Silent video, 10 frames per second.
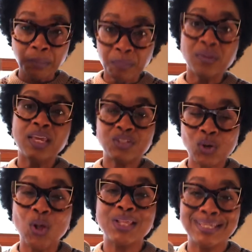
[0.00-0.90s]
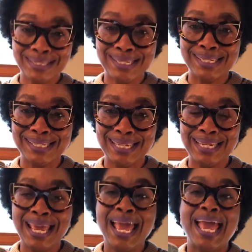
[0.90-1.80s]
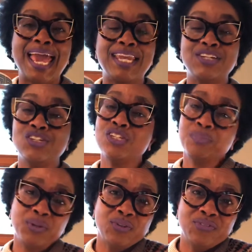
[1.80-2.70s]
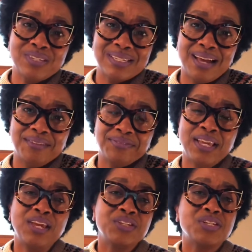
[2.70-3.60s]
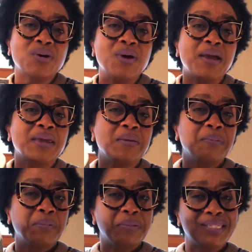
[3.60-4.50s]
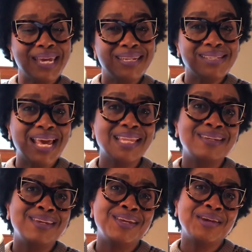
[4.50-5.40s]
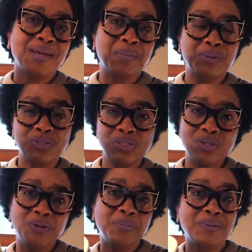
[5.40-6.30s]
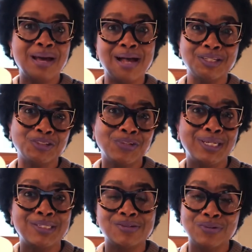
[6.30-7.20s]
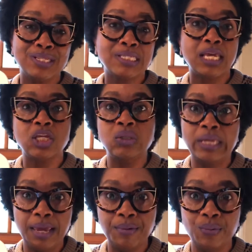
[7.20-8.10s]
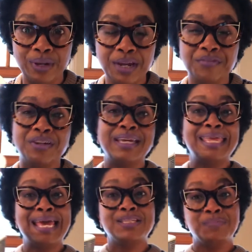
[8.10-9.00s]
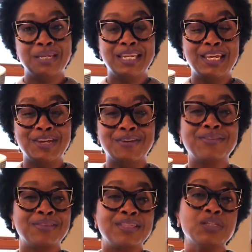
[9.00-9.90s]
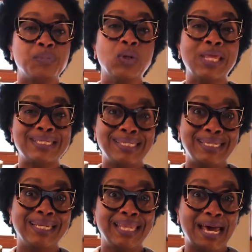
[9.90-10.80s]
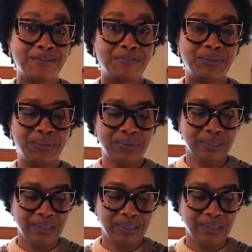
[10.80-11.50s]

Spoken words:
It's all consistent and it's just beautiful stuff. So I can put potato salad in here, I could put soup, collard greens, grits, like you name it, whatever, it has been in here. This bowl has seen a lot of food.